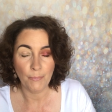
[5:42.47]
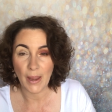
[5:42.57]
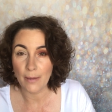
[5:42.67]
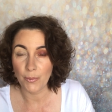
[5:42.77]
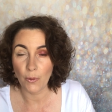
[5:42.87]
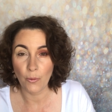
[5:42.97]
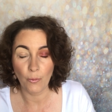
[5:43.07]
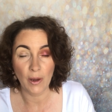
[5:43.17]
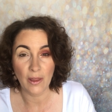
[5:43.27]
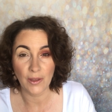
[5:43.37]
people
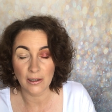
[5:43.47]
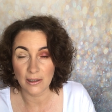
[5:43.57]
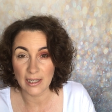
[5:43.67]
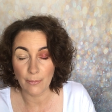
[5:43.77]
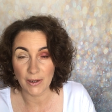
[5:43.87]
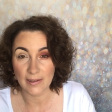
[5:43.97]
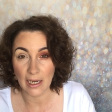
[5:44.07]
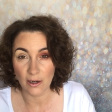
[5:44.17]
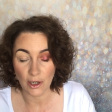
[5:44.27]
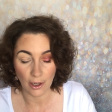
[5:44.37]
with deeper
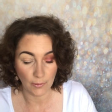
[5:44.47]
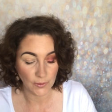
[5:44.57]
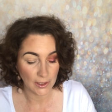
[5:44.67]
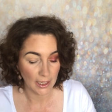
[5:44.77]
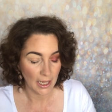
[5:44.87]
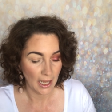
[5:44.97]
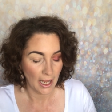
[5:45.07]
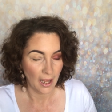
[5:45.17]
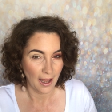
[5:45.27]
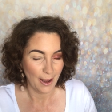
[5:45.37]
skin tones
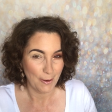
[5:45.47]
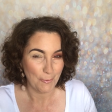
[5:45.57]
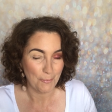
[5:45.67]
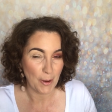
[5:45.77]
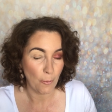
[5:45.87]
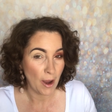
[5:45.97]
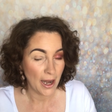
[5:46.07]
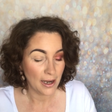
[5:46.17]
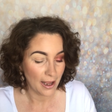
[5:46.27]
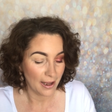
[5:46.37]
but when